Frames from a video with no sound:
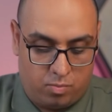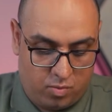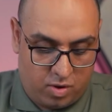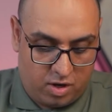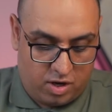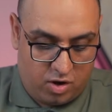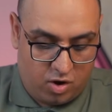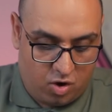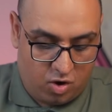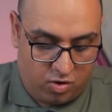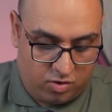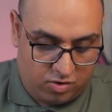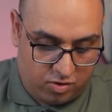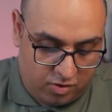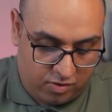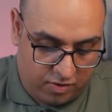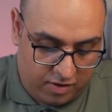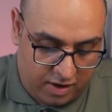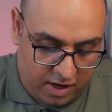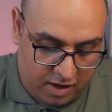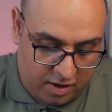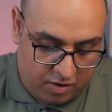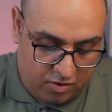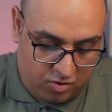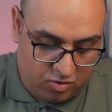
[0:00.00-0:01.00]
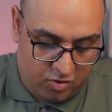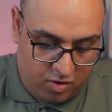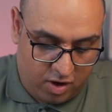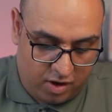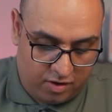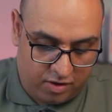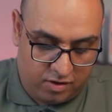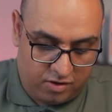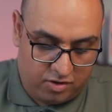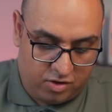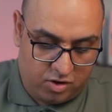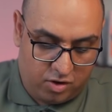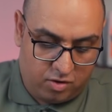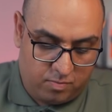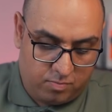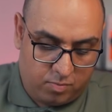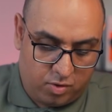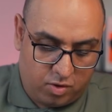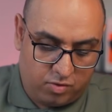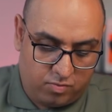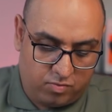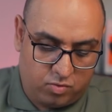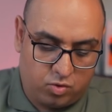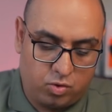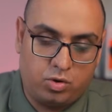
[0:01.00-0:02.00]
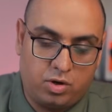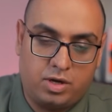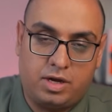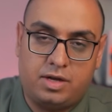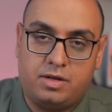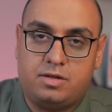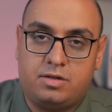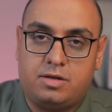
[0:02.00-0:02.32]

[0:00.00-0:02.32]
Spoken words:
We can also set a do not disturb mode for it